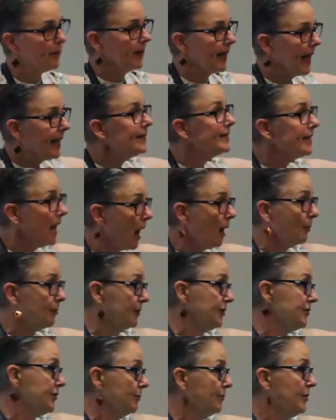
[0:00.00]
gained up
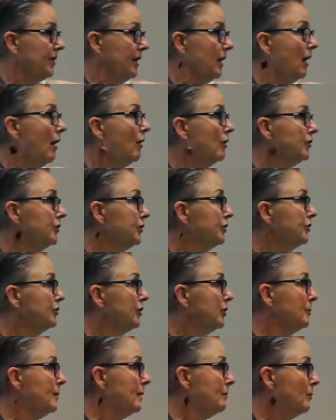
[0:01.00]
as something large that's
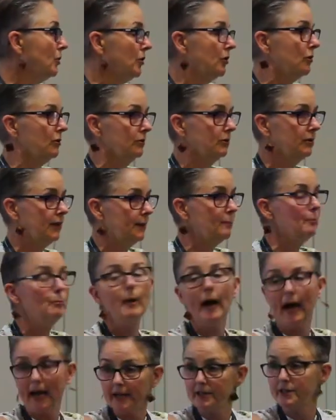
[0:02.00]
got a bit more
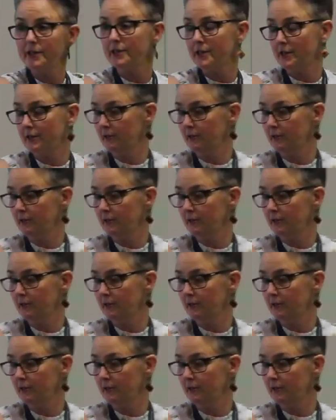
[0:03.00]
impact